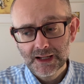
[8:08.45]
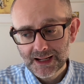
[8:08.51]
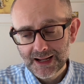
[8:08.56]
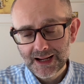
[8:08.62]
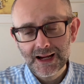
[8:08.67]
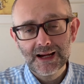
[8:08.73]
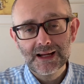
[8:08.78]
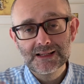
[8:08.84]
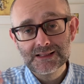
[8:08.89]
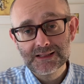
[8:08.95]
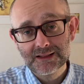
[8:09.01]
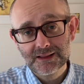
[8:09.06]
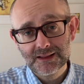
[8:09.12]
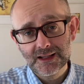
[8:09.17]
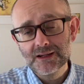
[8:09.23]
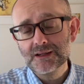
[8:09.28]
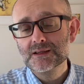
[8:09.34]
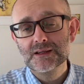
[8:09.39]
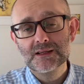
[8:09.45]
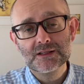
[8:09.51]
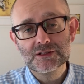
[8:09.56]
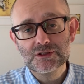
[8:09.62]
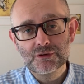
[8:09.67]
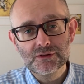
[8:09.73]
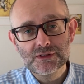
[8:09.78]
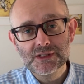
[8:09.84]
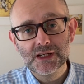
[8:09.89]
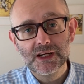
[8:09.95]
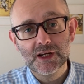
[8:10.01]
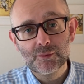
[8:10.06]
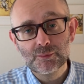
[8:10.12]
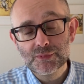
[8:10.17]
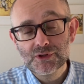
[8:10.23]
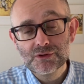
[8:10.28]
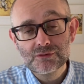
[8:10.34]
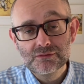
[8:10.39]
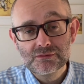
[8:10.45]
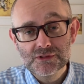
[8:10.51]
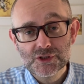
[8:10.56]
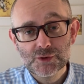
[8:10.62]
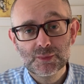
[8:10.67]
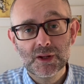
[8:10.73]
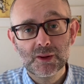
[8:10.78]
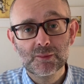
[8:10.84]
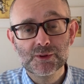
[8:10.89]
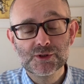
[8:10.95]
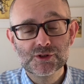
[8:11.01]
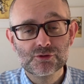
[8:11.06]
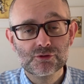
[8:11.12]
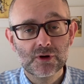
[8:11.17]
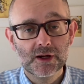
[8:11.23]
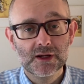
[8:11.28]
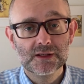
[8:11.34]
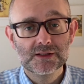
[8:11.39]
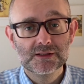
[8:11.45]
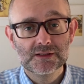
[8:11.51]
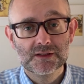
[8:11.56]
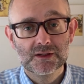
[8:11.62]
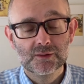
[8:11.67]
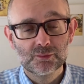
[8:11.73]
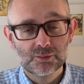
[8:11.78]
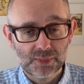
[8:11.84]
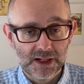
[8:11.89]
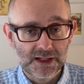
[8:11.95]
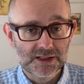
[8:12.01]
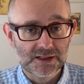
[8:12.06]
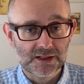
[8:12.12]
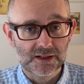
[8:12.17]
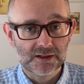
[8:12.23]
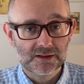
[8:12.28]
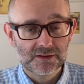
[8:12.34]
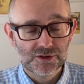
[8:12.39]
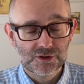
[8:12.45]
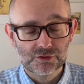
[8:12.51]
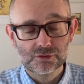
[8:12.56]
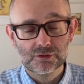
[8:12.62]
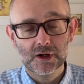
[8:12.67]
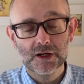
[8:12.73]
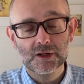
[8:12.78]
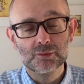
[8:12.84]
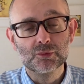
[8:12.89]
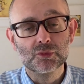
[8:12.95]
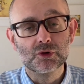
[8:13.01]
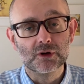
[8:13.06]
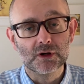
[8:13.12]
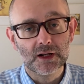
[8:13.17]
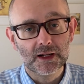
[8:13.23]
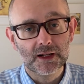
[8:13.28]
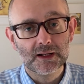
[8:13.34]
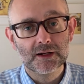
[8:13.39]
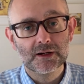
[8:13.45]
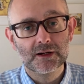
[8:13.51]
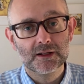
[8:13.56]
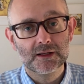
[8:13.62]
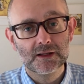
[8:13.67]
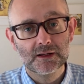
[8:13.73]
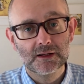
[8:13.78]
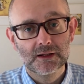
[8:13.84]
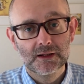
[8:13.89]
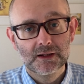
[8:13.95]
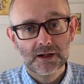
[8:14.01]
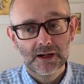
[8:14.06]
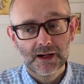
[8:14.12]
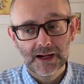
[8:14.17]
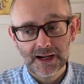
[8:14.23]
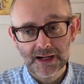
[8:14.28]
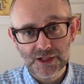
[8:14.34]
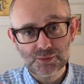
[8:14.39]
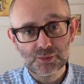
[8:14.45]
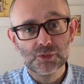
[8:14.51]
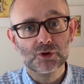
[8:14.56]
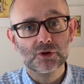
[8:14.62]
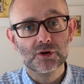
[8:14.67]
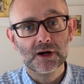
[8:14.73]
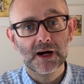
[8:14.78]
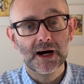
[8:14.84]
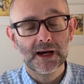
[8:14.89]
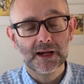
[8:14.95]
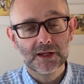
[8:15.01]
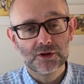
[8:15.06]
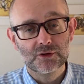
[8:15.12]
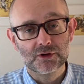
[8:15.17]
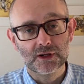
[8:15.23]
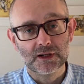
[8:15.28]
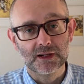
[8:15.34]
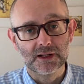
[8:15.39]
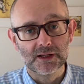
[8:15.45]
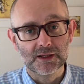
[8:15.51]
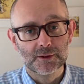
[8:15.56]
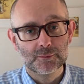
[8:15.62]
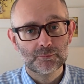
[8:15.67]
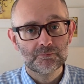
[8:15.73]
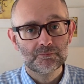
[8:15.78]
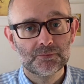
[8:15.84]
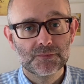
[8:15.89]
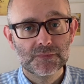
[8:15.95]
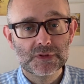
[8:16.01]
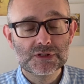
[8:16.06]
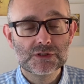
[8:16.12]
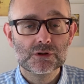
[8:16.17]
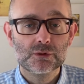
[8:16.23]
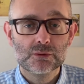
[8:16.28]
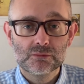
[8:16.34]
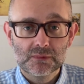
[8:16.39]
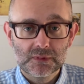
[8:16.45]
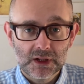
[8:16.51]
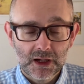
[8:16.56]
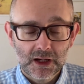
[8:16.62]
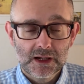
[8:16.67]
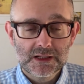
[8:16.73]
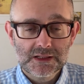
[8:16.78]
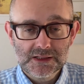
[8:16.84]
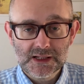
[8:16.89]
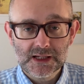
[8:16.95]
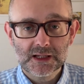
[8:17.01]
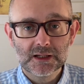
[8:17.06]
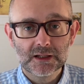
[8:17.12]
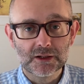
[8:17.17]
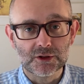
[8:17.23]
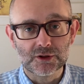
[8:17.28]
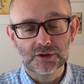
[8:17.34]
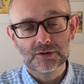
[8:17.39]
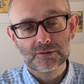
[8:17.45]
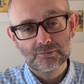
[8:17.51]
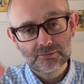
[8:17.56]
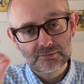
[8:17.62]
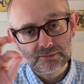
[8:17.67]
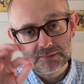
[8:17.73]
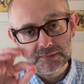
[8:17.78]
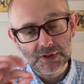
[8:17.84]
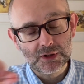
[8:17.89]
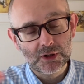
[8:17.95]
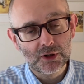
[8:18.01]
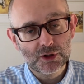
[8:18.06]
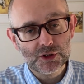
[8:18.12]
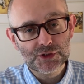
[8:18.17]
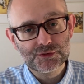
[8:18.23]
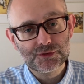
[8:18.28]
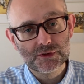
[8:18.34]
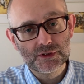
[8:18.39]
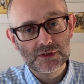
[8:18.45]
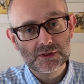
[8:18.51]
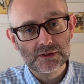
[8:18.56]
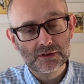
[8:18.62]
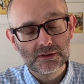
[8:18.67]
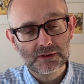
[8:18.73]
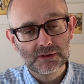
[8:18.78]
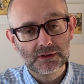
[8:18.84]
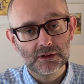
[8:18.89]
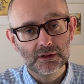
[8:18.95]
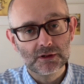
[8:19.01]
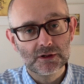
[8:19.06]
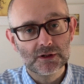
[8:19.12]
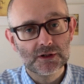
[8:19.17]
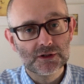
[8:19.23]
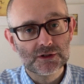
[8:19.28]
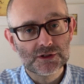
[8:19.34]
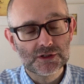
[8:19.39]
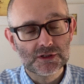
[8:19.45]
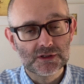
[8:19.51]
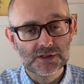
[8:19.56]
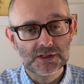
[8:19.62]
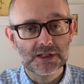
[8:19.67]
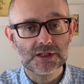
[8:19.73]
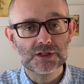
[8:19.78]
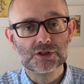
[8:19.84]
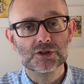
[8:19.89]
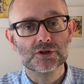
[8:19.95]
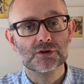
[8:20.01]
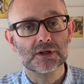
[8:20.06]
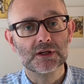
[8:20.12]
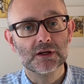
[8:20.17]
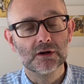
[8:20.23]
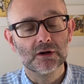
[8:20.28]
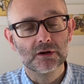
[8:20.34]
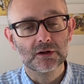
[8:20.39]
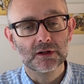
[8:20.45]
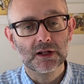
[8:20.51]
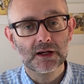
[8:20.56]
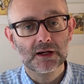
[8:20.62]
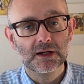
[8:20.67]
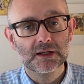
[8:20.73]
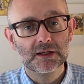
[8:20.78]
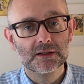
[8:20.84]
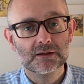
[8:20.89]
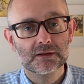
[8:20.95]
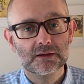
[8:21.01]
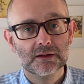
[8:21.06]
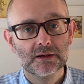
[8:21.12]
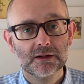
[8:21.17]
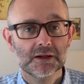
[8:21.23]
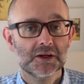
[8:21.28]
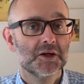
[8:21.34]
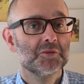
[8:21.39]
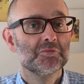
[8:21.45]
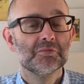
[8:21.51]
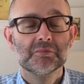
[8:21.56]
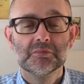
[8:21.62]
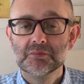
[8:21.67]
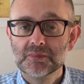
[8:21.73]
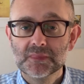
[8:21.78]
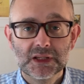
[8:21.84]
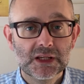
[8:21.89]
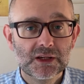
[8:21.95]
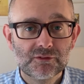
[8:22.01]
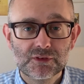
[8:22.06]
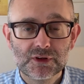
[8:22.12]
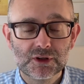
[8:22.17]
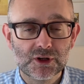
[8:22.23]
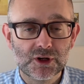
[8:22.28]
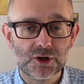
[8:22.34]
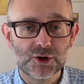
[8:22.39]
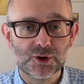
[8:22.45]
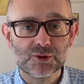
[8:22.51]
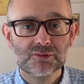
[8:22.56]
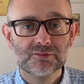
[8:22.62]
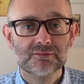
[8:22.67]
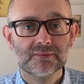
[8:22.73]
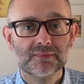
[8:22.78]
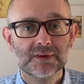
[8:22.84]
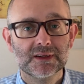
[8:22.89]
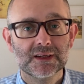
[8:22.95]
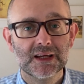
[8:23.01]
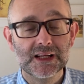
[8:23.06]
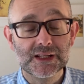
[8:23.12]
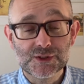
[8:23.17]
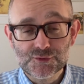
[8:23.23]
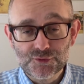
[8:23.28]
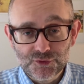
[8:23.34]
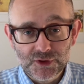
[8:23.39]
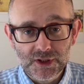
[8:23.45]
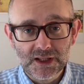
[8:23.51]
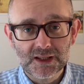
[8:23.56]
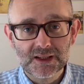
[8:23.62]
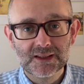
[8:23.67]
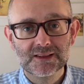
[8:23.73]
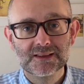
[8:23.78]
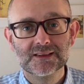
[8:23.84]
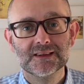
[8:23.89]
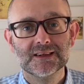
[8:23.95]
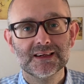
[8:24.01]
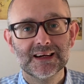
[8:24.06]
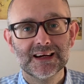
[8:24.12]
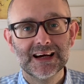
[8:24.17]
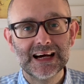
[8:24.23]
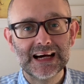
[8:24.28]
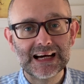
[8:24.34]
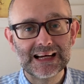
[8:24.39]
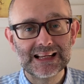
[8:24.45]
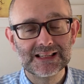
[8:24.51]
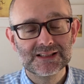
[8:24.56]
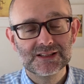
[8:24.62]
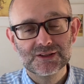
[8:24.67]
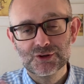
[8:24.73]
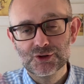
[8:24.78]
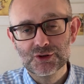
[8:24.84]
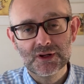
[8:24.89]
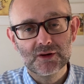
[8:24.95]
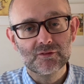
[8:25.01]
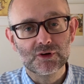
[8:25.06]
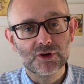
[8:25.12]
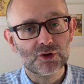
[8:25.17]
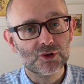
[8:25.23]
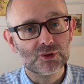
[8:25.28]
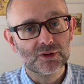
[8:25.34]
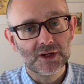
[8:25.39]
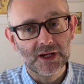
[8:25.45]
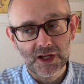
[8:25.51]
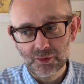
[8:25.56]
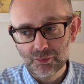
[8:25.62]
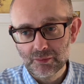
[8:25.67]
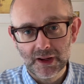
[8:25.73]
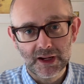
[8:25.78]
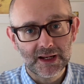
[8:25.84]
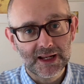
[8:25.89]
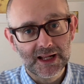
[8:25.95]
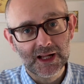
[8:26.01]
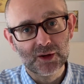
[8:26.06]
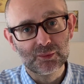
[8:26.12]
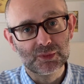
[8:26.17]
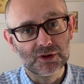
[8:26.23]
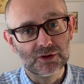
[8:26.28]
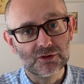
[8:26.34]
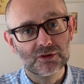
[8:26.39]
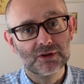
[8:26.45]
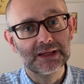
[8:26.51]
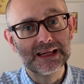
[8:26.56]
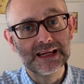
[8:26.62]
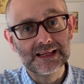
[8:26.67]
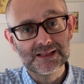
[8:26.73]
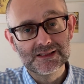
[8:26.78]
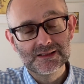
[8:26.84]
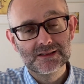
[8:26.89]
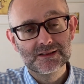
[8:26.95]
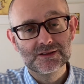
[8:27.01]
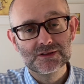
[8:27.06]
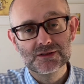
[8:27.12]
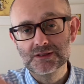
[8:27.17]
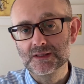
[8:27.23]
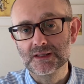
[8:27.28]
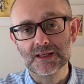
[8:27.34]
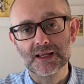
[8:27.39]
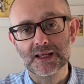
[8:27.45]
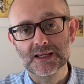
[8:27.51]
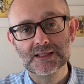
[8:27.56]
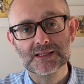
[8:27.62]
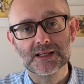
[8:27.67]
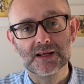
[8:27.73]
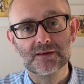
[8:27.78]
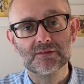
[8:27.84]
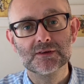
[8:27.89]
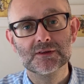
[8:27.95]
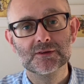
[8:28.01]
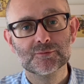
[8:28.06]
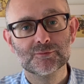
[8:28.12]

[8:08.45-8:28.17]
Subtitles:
And that is going to help you to be able to write better, to write more clearly and more accurately. So take a look, the Oxford Learner's Dictionary online, give it a go, it's free and you never know, it might help you get to the next level.